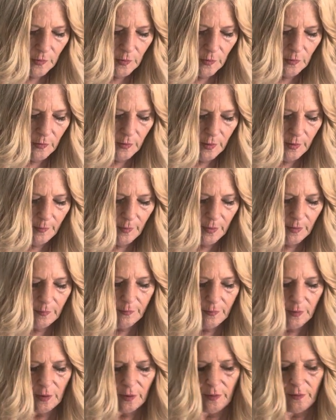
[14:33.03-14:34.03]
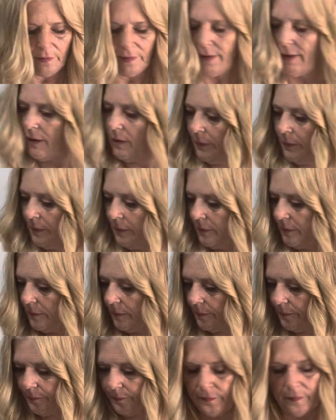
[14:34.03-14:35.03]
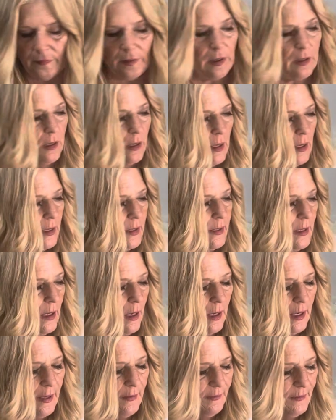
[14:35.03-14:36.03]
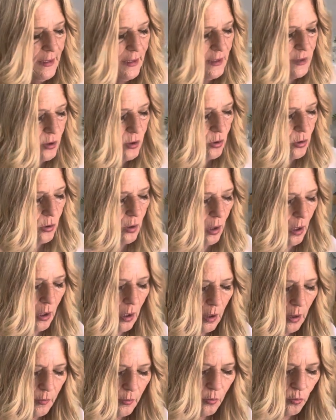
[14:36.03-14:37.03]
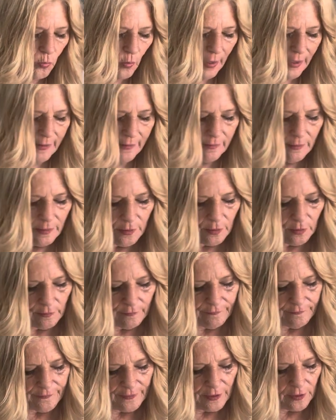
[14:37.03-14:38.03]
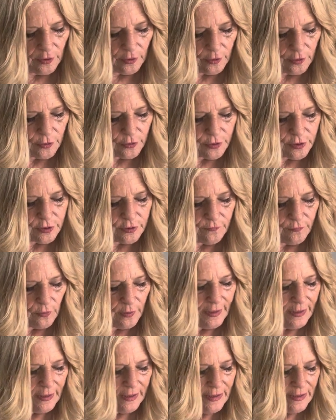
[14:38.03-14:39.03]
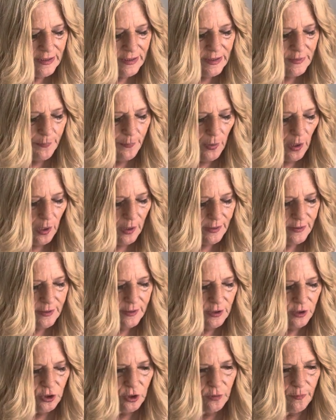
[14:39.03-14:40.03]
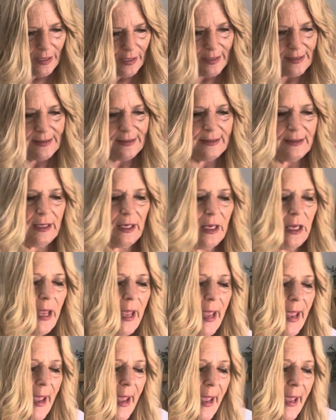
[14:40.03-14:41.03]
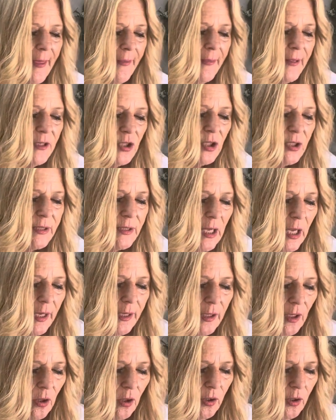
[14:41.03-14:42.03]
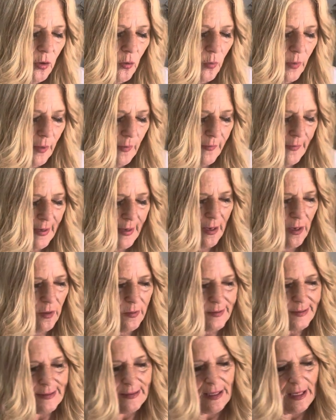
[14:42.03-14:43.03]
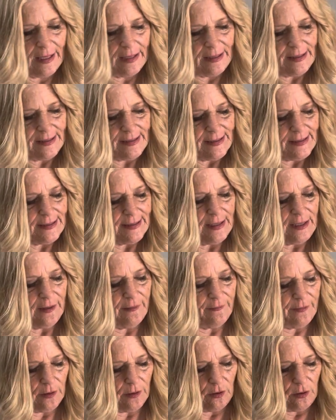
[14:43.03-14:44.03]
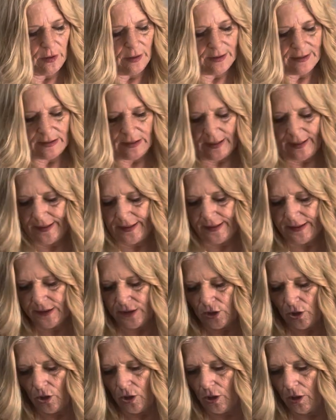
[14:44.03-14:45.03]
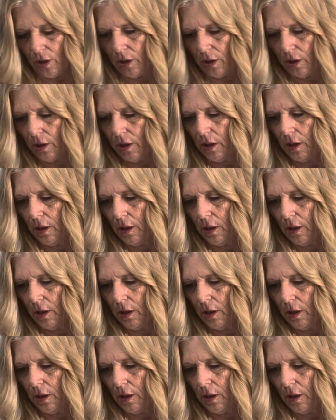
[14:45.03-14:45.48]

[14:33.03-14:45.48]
Okay, I'm going to glue that one. Yeah, and these are great little fillers for any spots that you might see. And then just kind of look around the outside and see if it looks like it's all